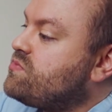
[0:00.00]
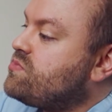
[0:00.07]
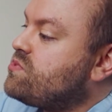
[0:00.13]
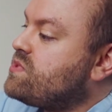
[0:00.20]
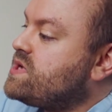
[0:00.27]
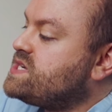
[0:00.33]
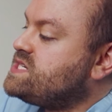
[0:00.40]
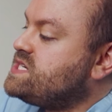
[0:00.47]

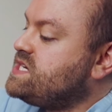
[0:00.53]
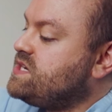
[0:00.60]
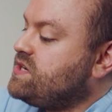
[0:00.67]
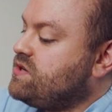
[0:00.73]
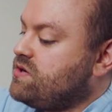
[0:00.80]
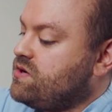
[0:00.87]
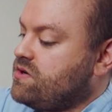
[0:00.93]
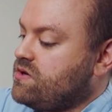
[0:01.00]
pretty
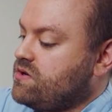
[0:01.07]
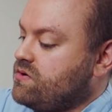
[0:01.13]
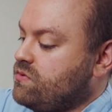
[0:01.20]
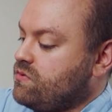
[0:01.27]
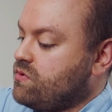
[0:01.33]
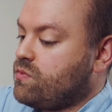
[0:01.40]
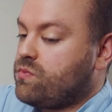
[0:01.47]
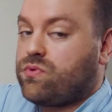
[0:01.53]

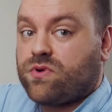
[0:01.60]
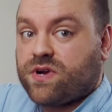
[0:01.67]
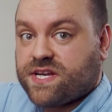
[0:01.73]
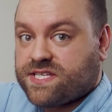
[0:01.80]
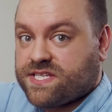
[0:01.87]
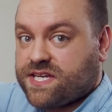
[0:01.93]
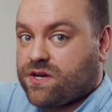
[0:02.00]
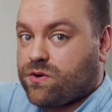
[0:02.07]
good or
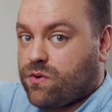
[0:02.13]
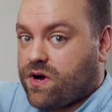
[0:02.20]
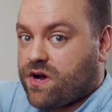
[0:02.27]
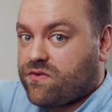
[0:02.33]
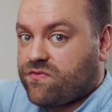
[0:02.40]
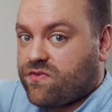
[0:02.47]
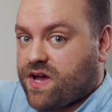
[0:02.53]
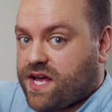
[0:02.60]
pretty
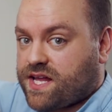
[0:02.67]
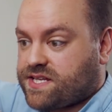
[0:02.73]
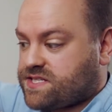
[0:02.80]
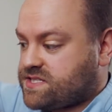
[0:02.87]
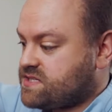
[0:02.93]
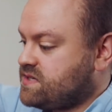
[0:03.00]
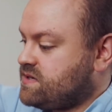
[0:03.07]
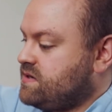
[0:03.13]
quiet
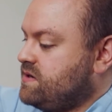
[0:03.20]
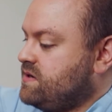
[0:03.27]
fans.